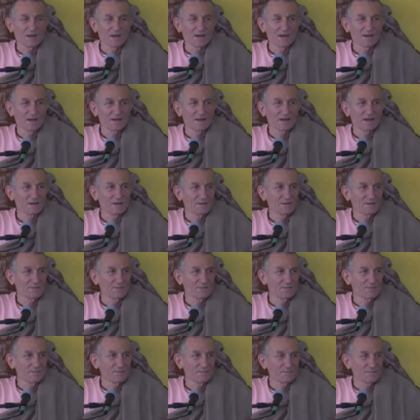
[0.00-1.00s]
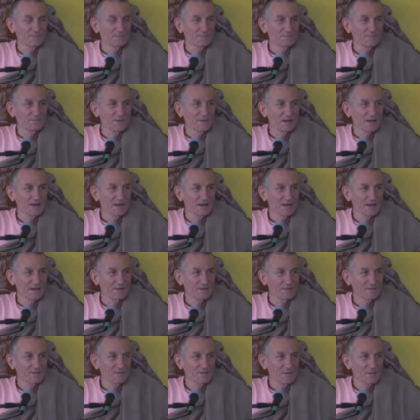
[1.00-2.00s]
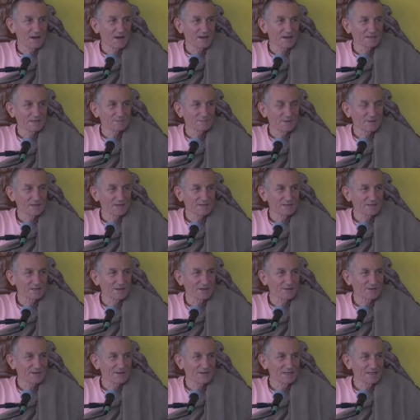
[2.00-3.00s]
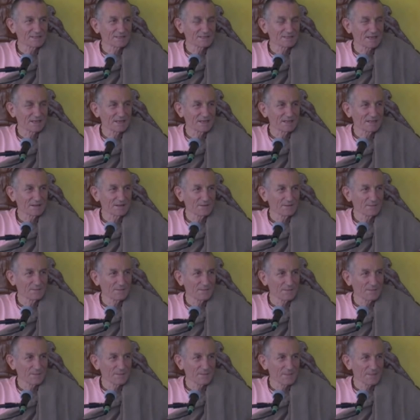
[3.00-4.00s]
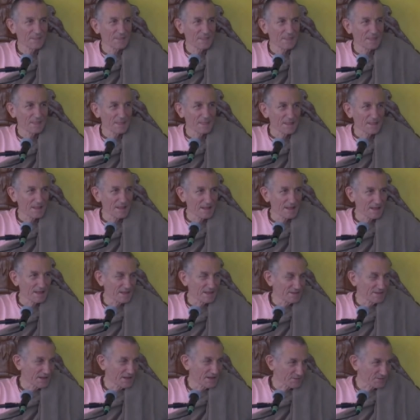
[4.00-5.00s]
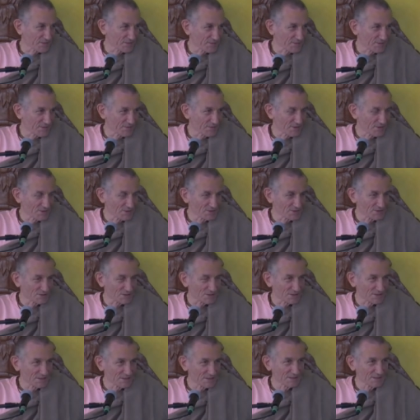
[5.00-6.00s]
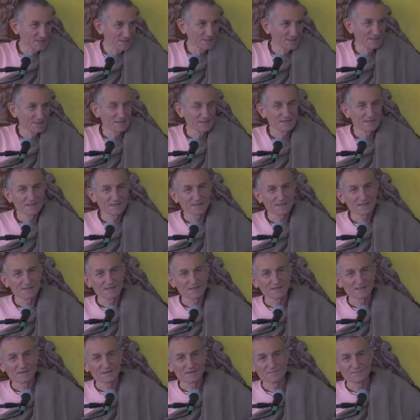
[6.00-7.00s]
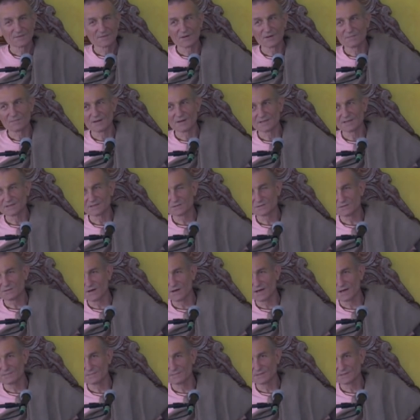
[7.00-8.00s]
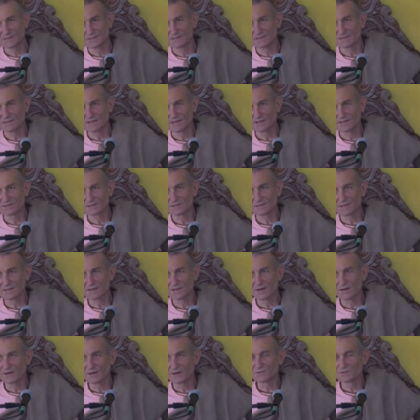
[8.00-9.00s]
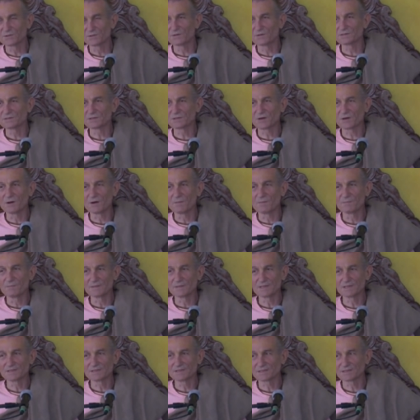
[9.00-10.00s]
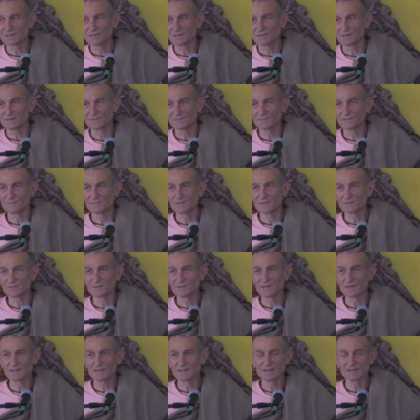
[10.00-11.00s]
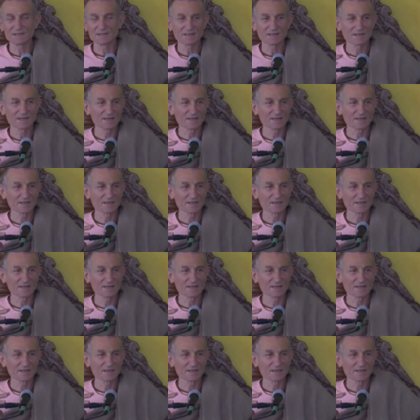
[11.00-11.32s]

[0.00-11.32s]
uh, uh, I asked Pankajanga, he said, nectar of devotion Prabhupada describes there's, a, there's always a competition between